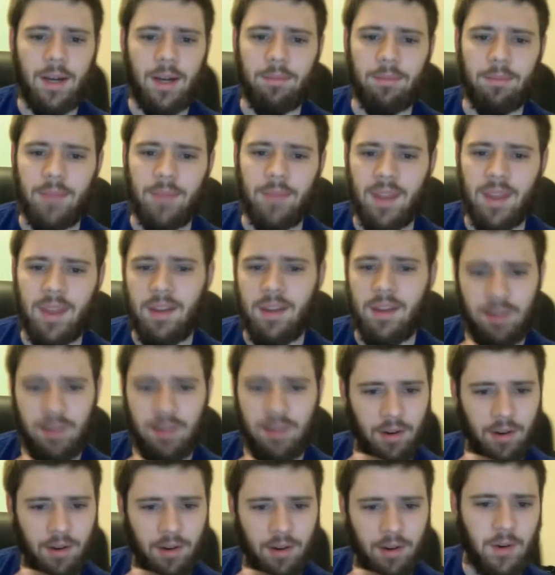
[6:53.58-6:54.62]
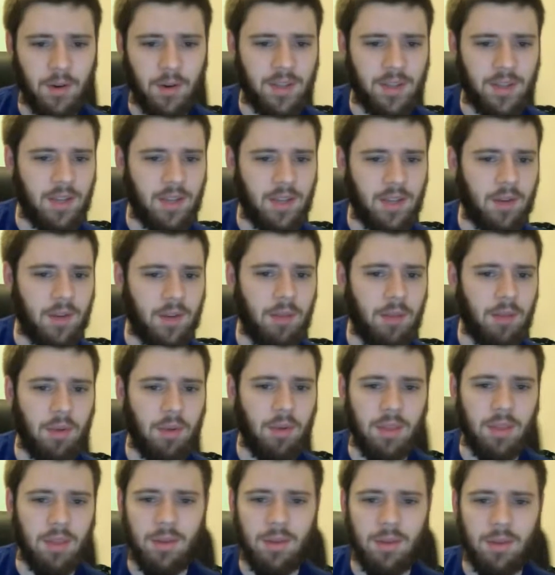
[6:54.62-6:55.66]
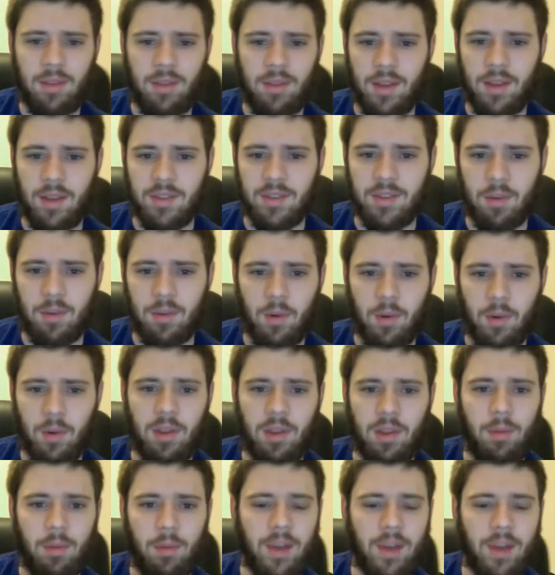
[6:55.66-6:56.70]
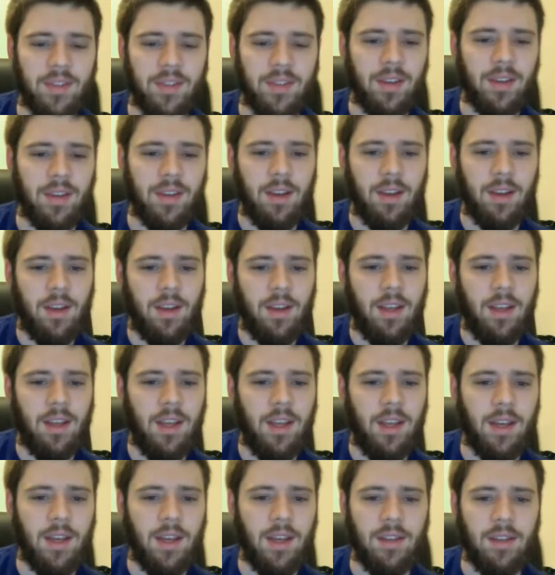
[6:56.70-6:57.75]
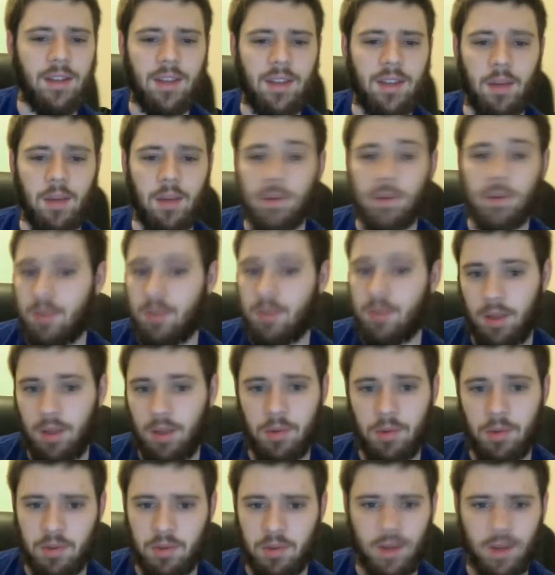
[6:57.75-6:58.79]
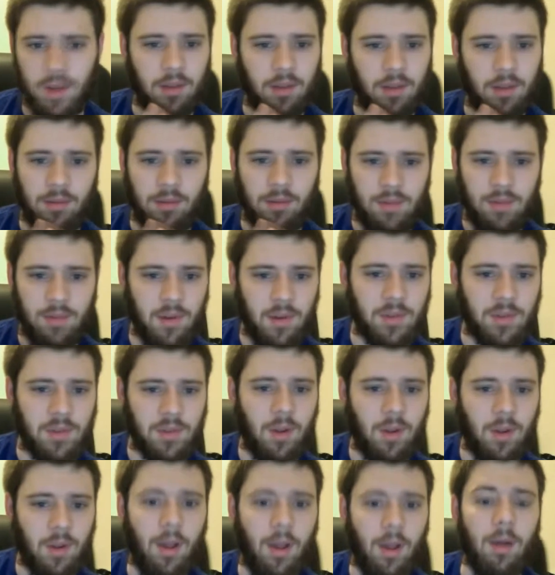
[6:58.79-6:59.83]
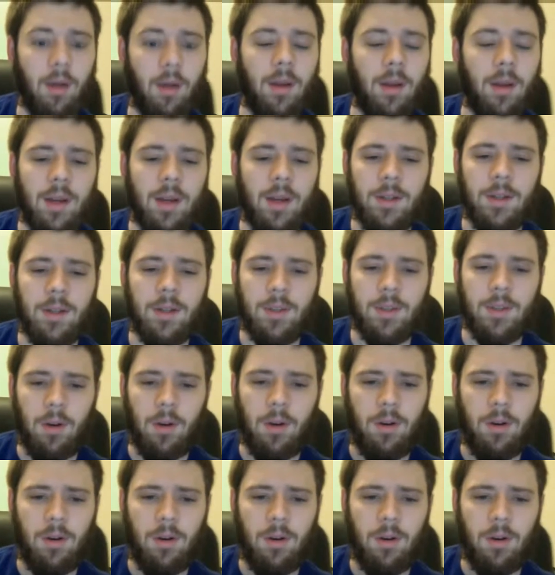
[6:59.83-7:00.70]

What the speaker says: then of course they tried putting them in things that weren't their best, and they would lose strength or stall out. So